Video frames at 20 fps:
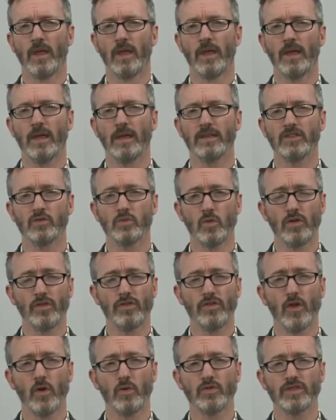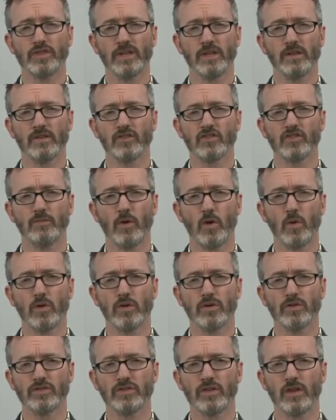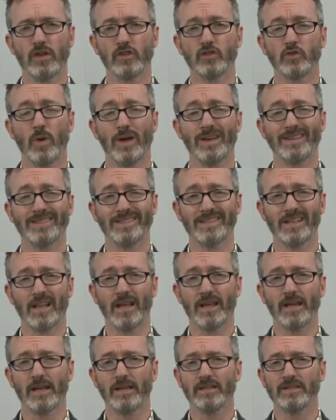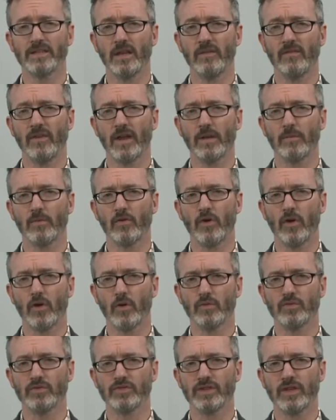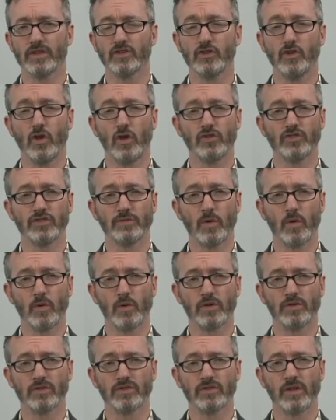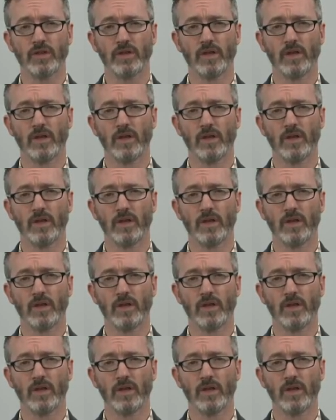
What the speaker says: It is worth noting that smokers are twice as likely to develop Crohn's as non-smokers,